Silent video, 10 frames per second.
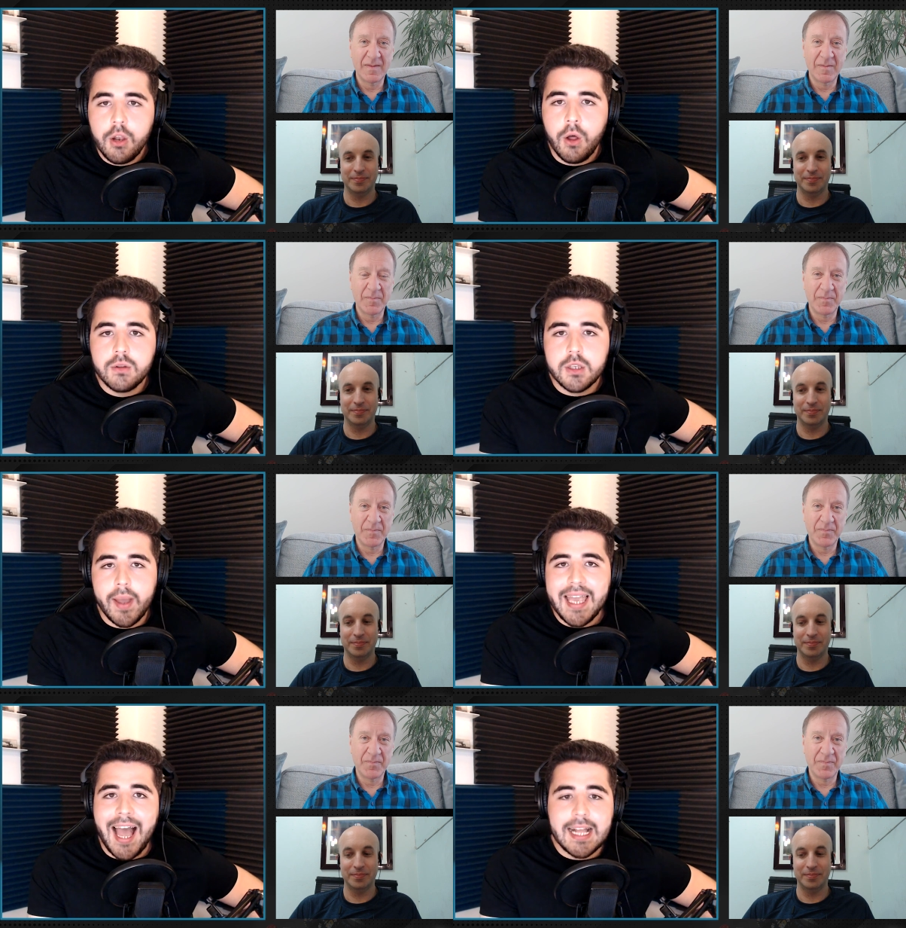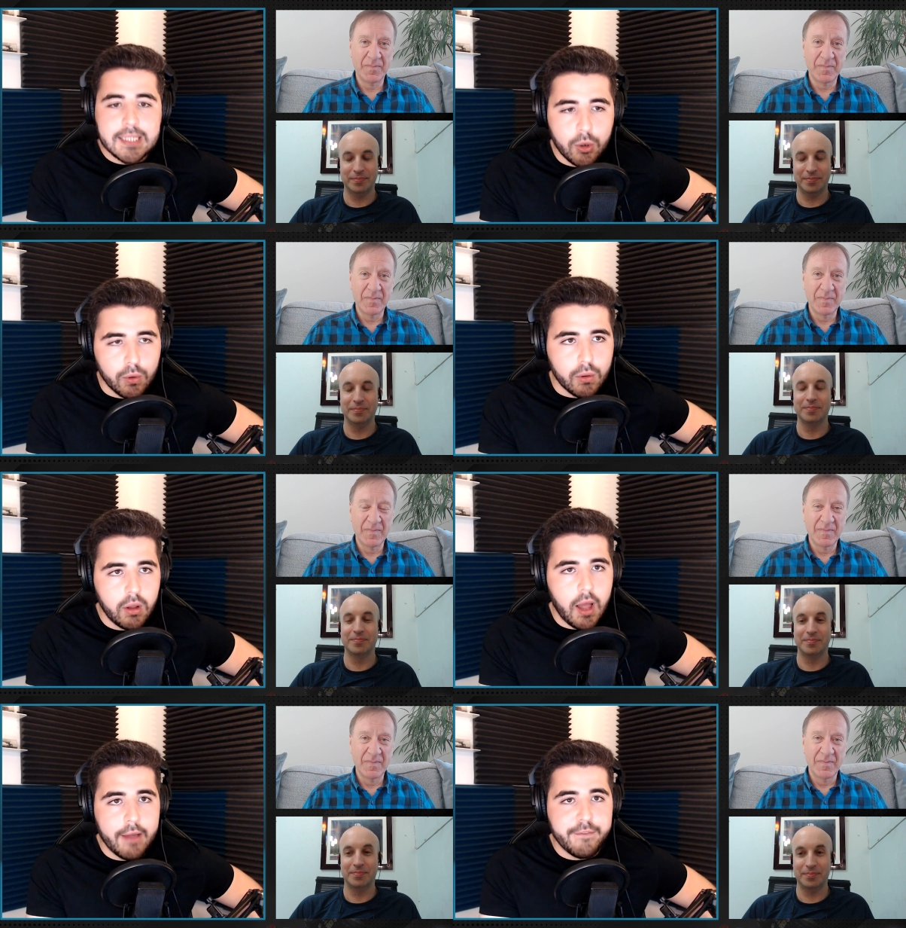Speaker 1: long to wait at
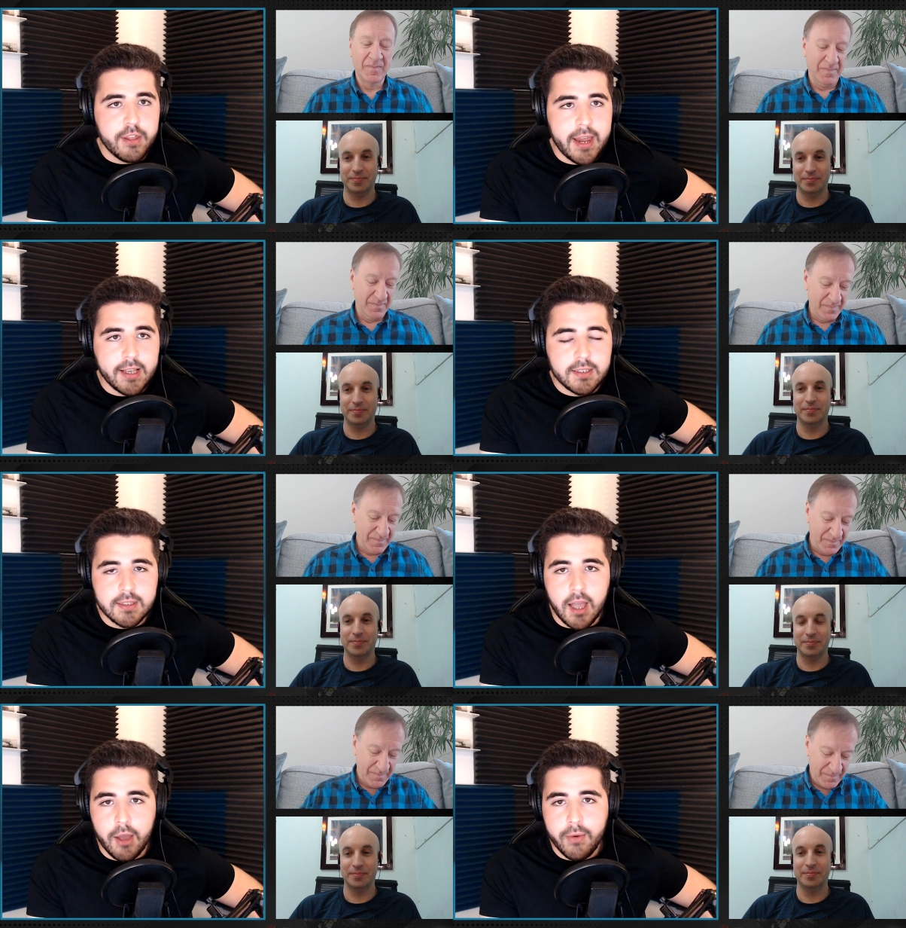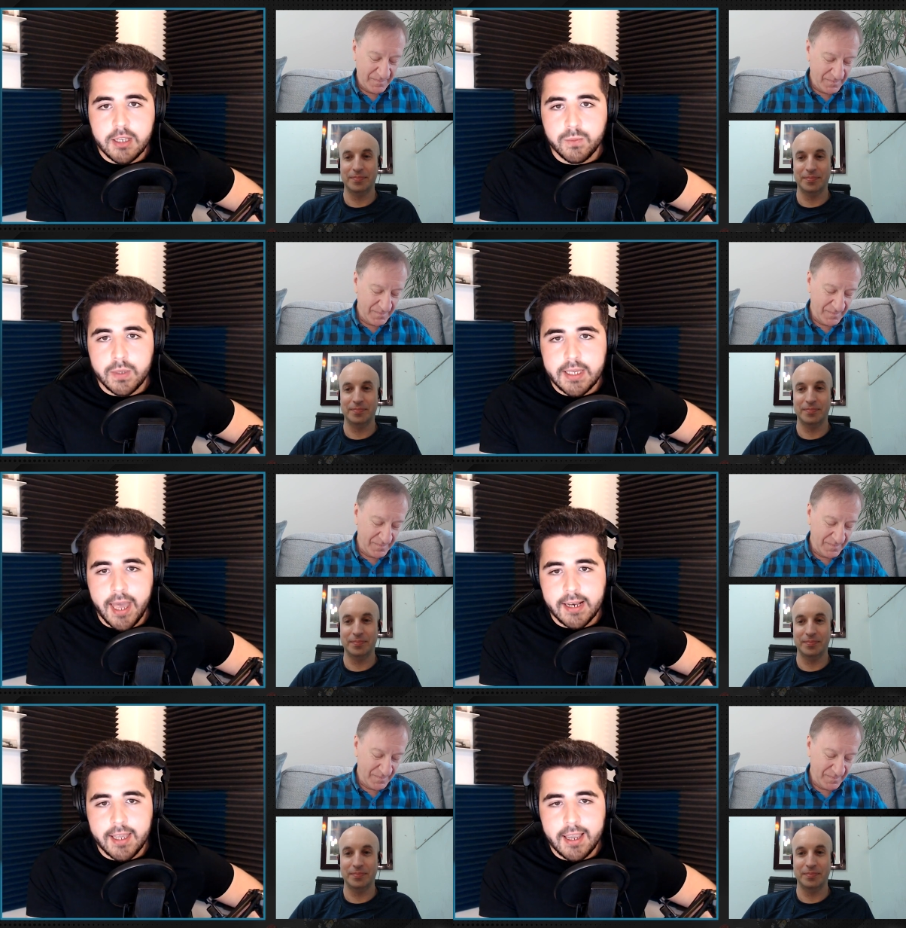all for the next race
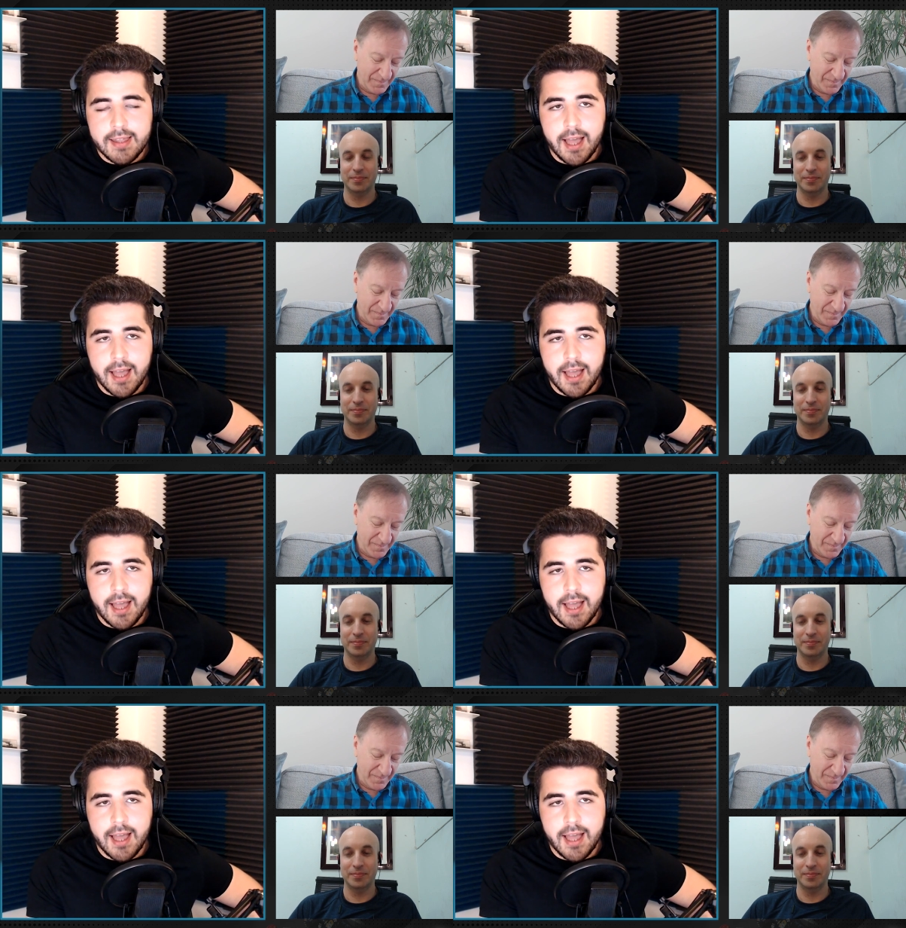weekend, Keith.